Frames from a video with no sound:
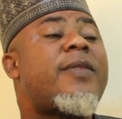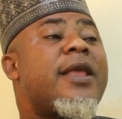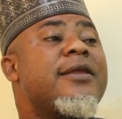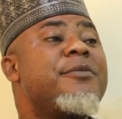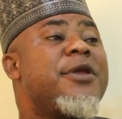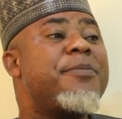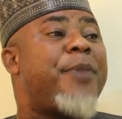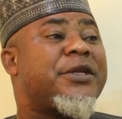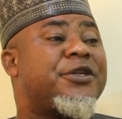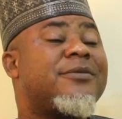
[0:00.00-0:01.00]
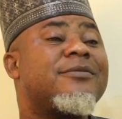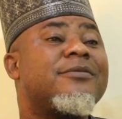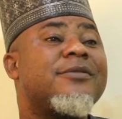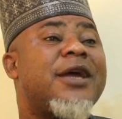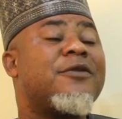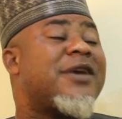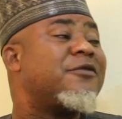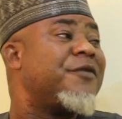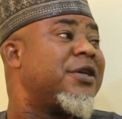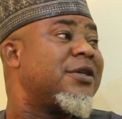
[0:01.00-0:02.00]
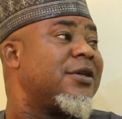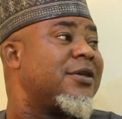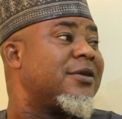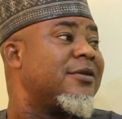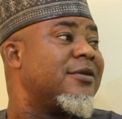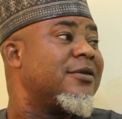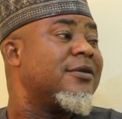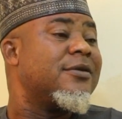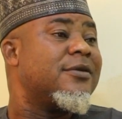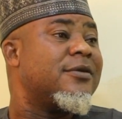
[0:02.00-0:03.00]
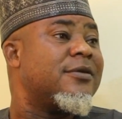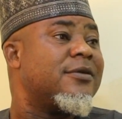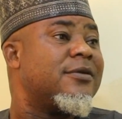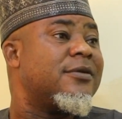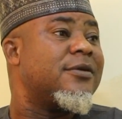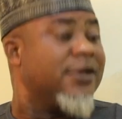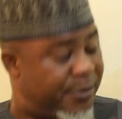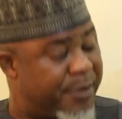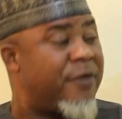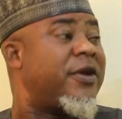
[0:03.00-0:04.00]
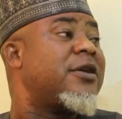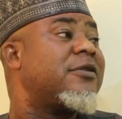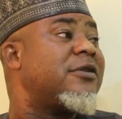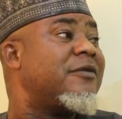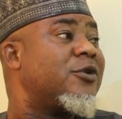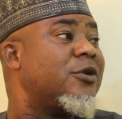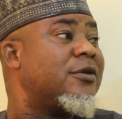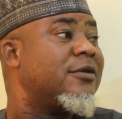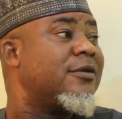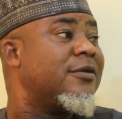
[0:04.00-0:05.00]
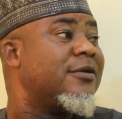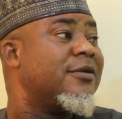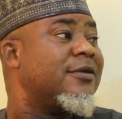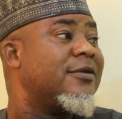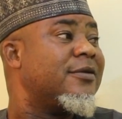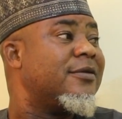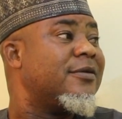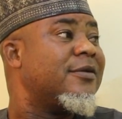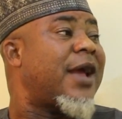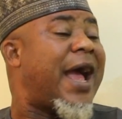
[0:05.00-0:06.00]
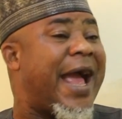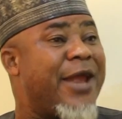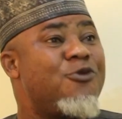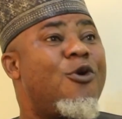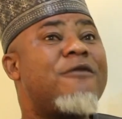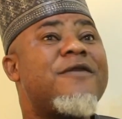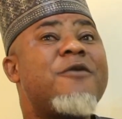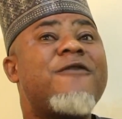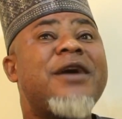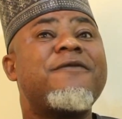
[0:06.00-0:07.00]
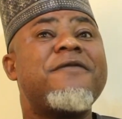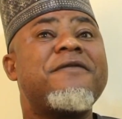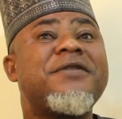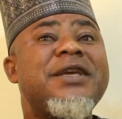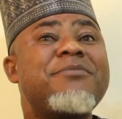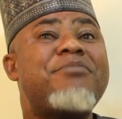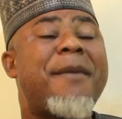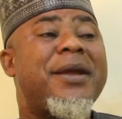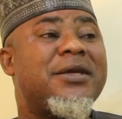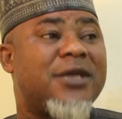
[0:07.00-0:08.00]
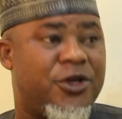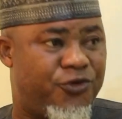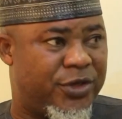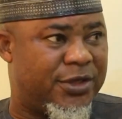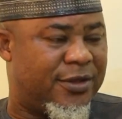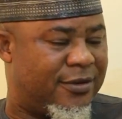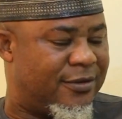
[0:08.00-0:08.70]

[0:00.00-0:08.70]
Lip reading: the immediate past head of service of the state is a member of Nigerian civil service. I know of over 15 permanent secretaries.